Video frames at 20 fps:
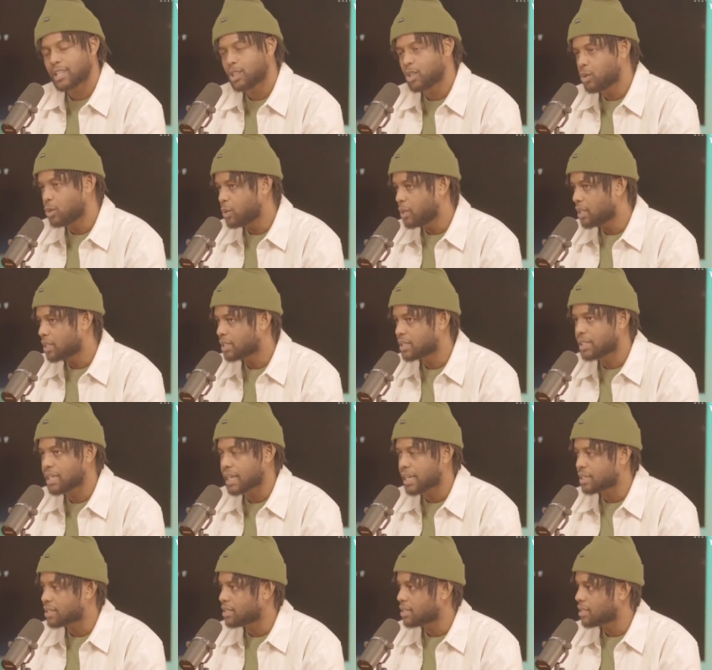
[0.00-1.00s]
Louis,
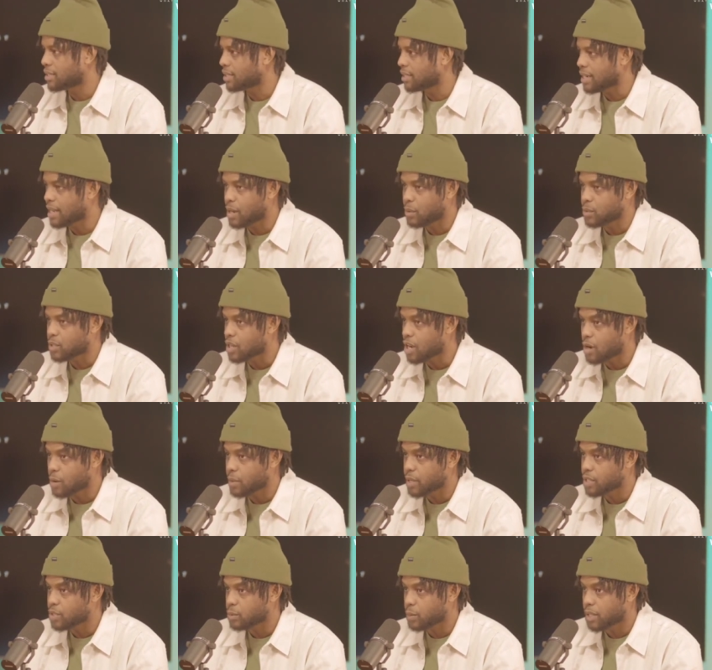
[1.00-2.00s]
Texas, and I was
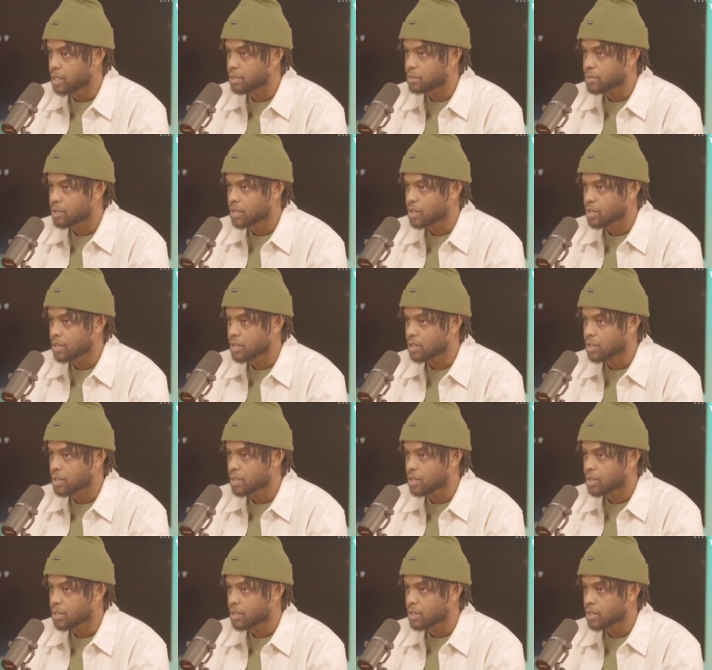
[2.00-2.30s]
always with him.